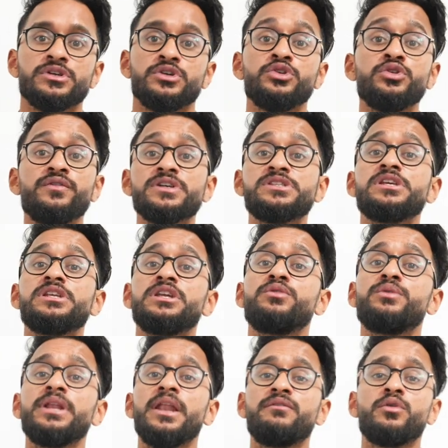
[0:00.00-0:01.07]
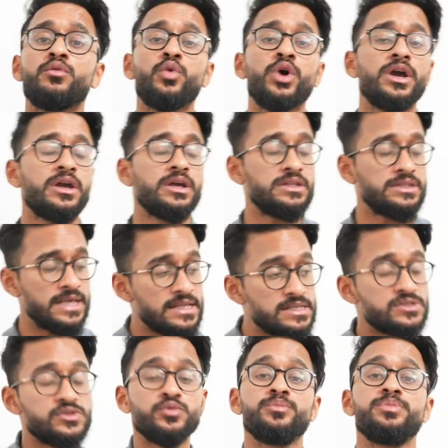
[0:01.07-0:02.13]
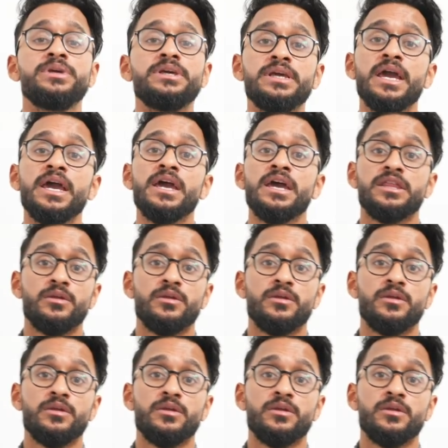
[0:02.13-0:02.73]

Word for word: University degree level work tends to be